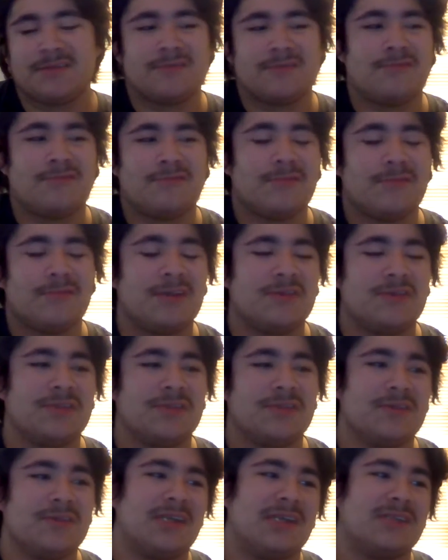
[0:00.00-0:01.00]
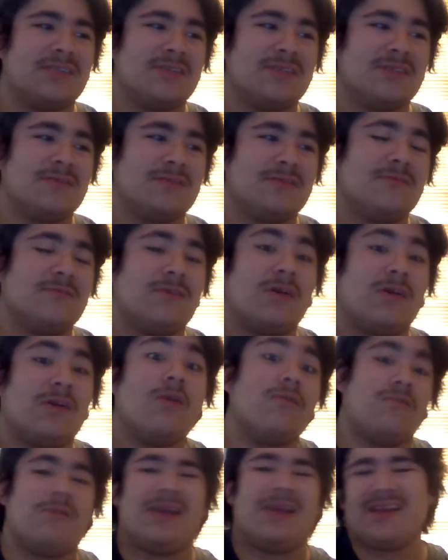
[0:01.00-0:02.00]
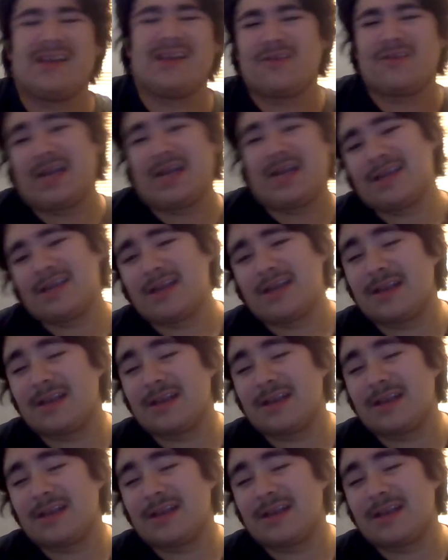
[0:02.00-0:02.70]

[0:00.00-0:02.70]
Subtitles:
I